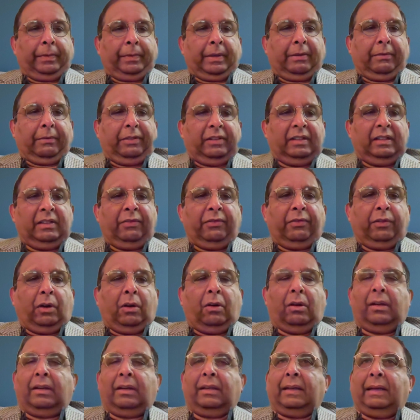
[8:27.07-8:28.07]
first of
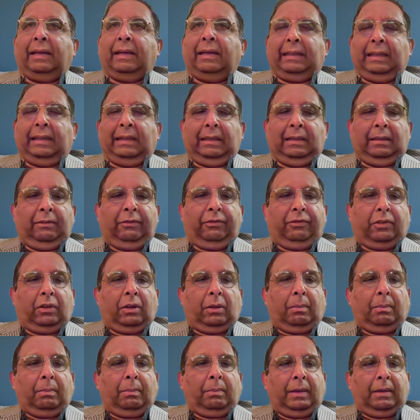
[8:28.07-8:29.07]
all, greeting
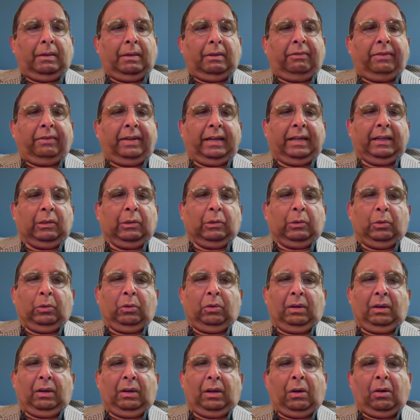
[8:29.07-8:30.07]
from a very
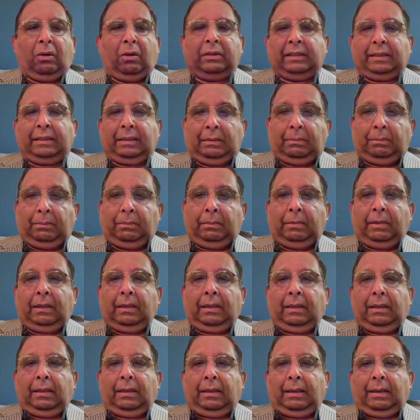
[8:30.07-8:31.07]
cool autumn
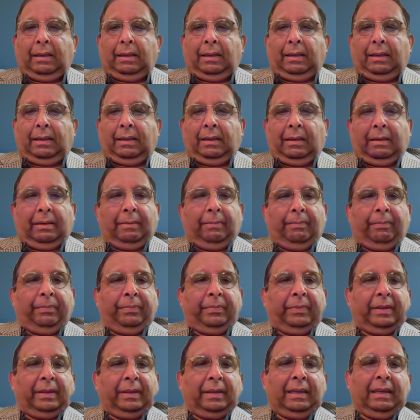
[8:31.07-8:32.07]

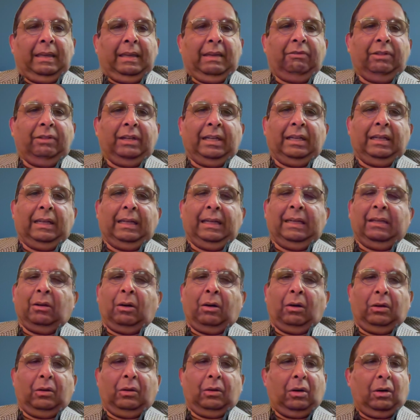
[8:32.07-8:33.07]
evening in
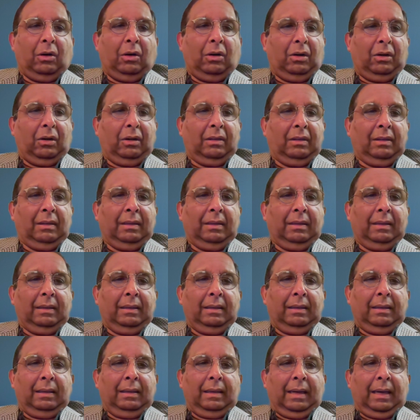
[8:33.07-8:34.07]
Hong Kong.
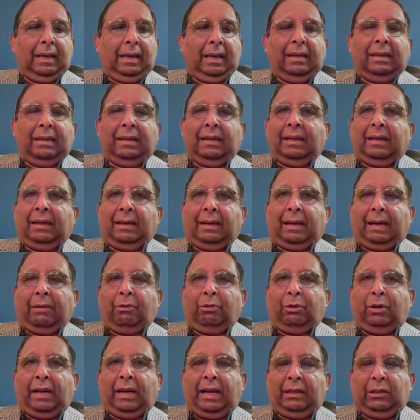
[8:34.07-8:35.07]
And I
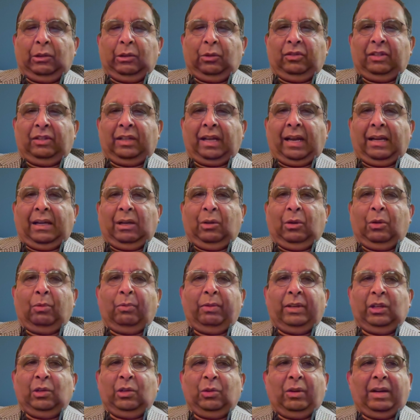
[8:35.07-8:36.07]
would like to say, I know
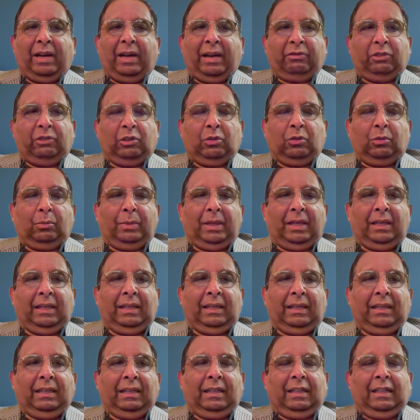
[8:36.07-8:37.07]
we don't have too
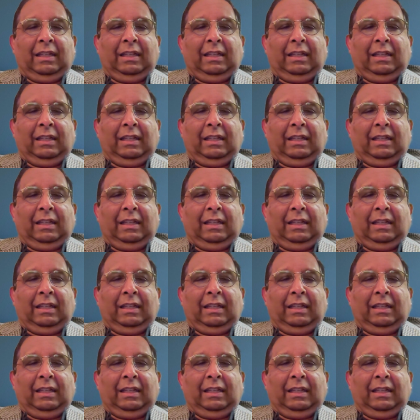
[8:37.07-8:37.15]
many